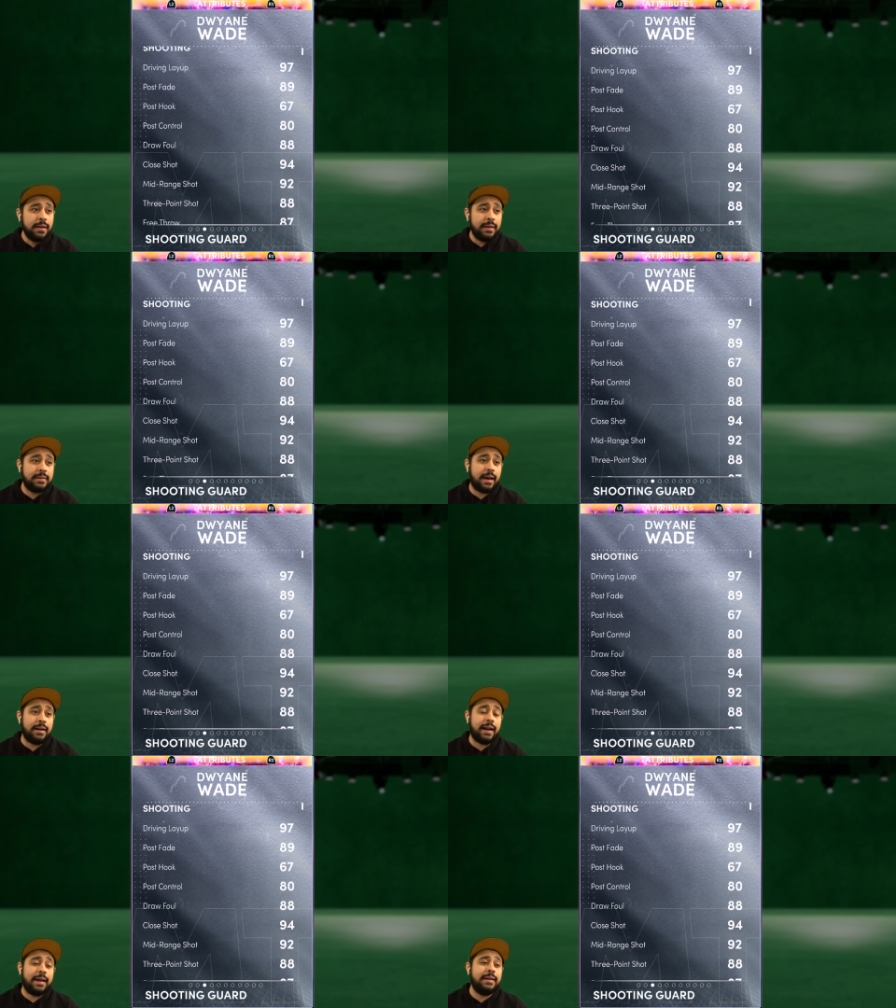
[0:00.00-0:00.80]
He's got
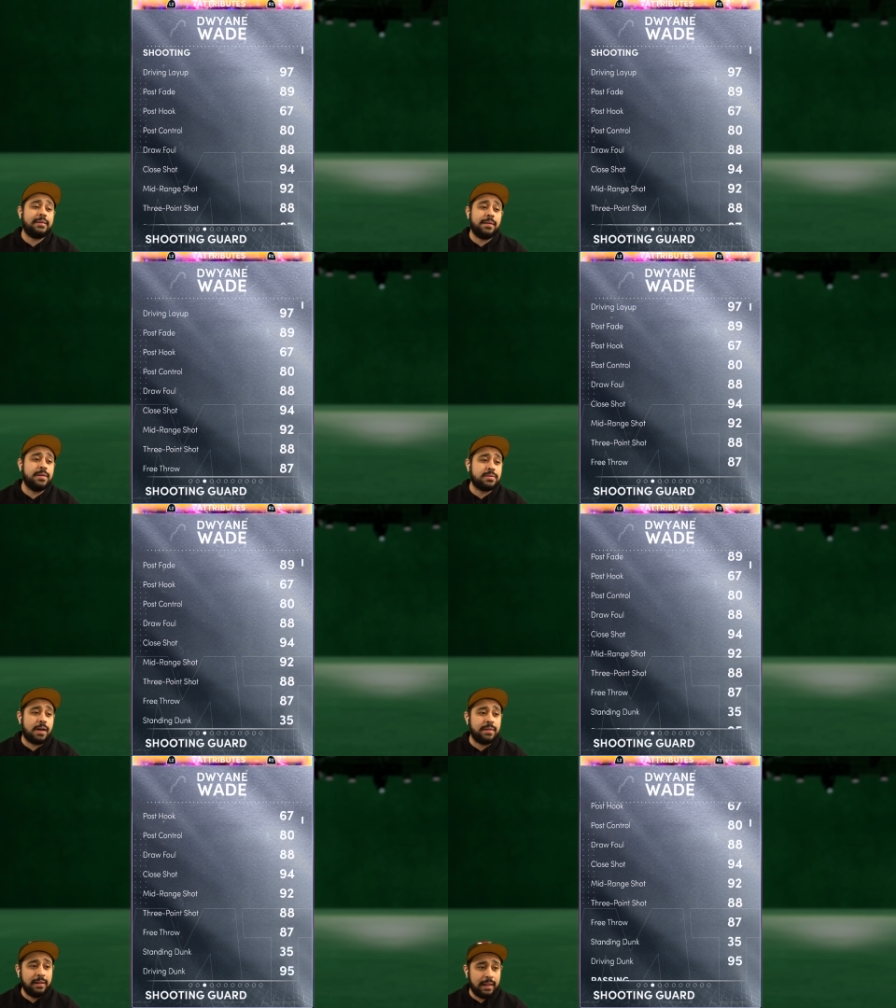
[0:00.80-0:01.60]
a 97
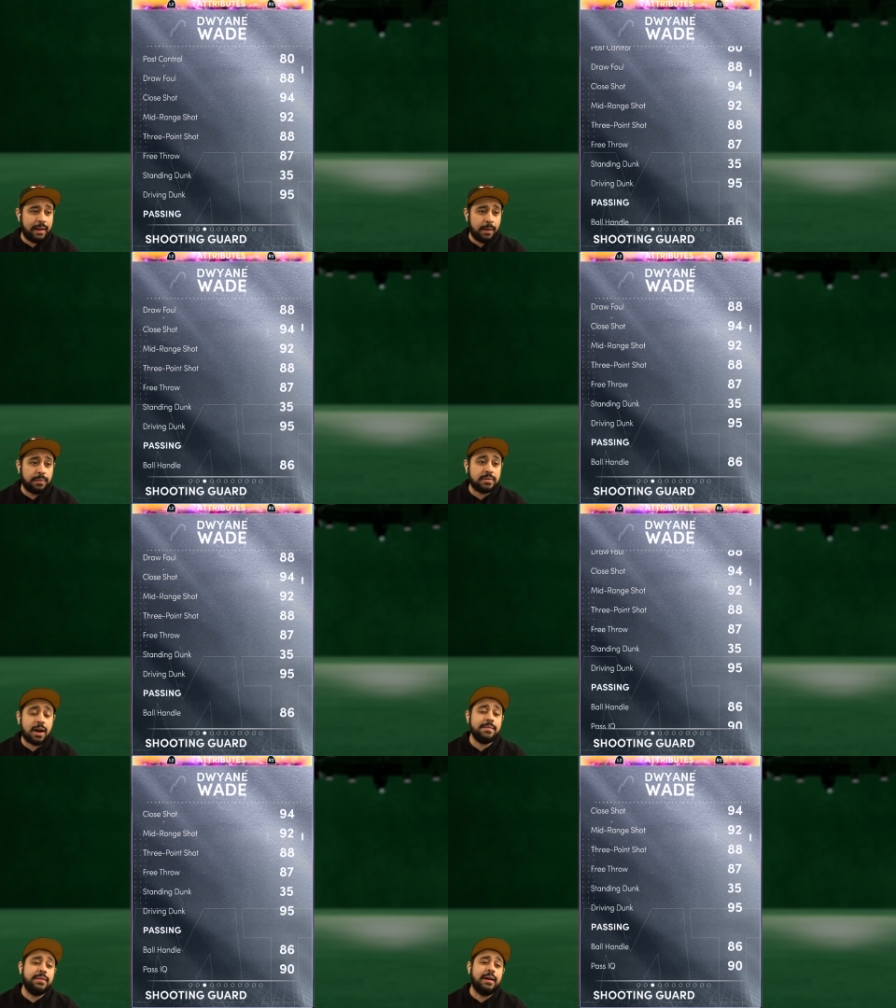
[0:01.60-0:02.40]
driving layup. The
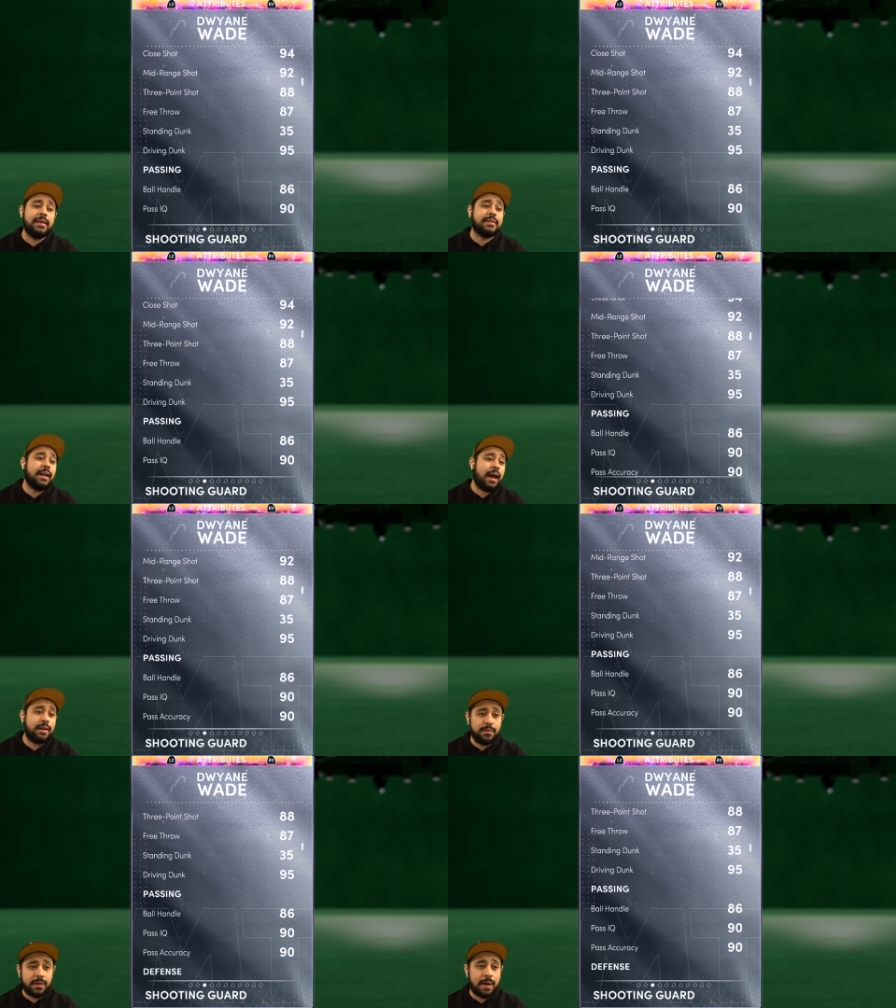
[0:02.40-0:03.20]
driving leg is a
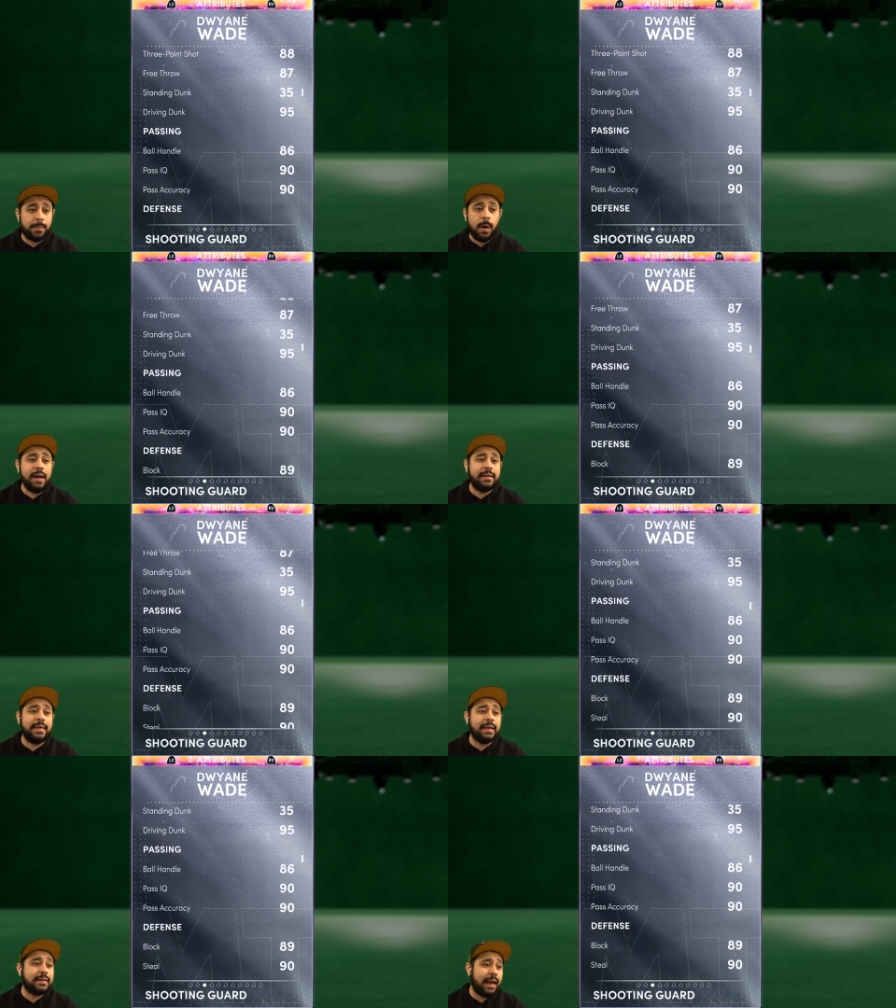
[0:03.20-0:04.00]
95. Ball
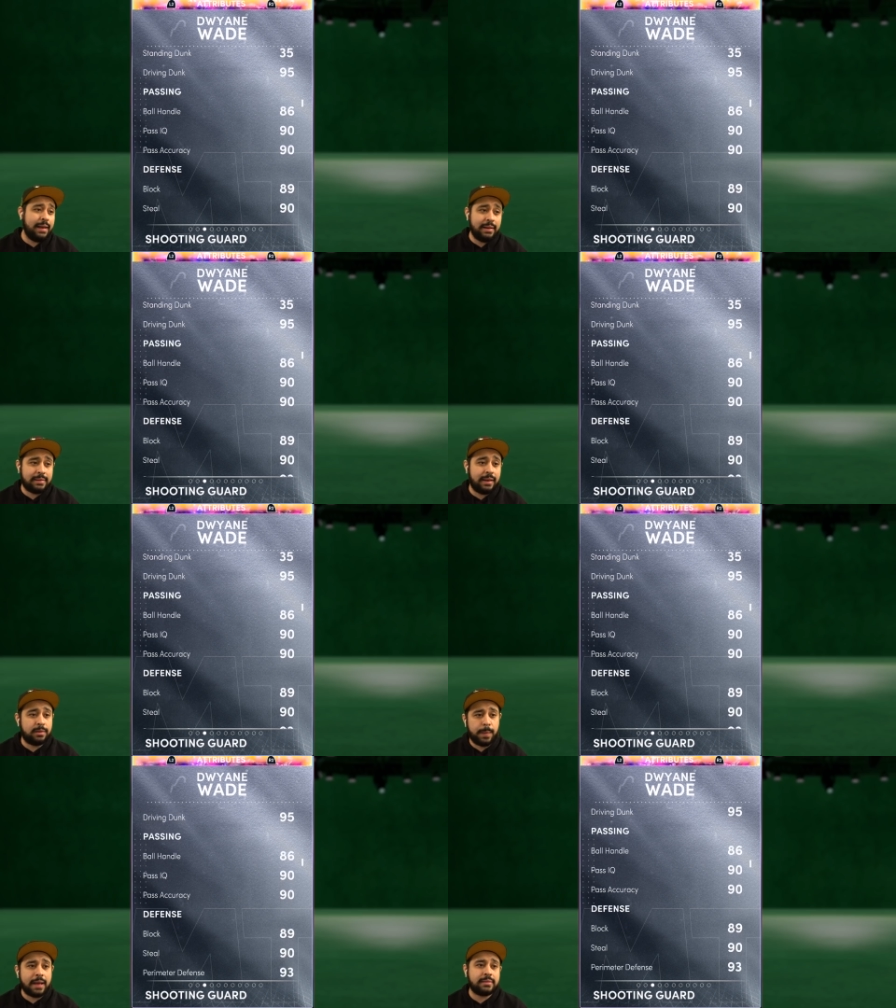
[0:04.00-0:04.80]
handling is
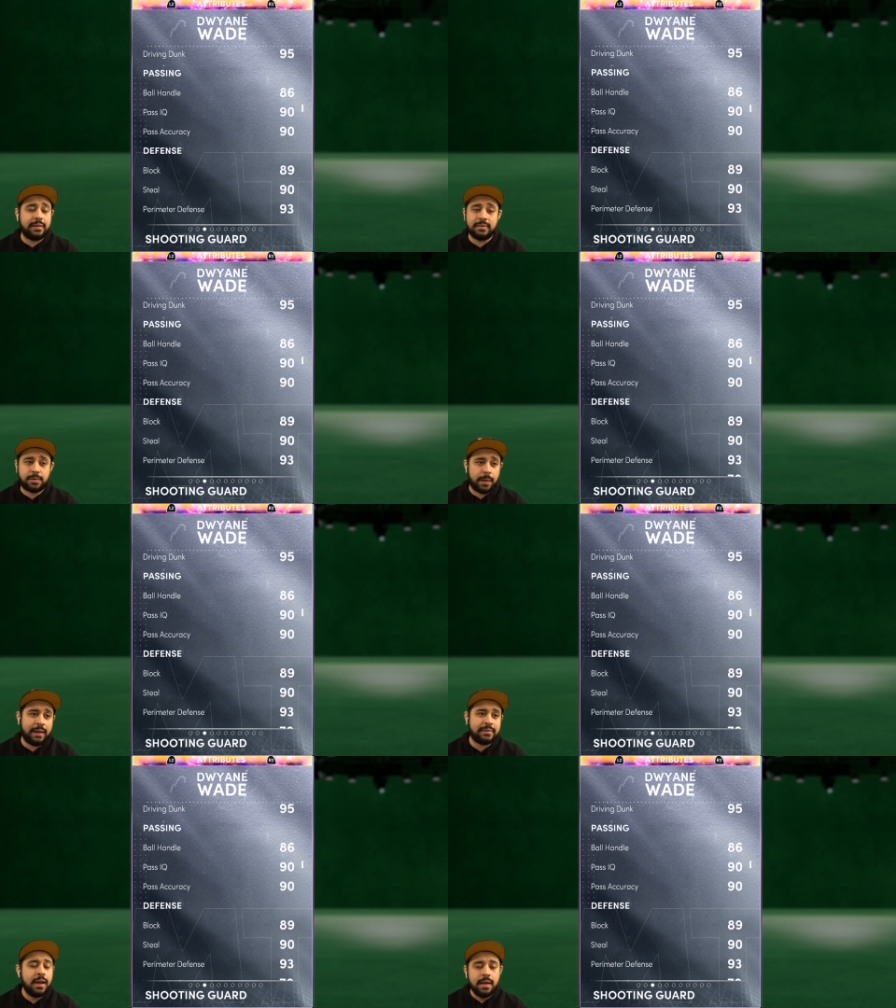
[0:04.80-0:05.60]
86. Passing is great.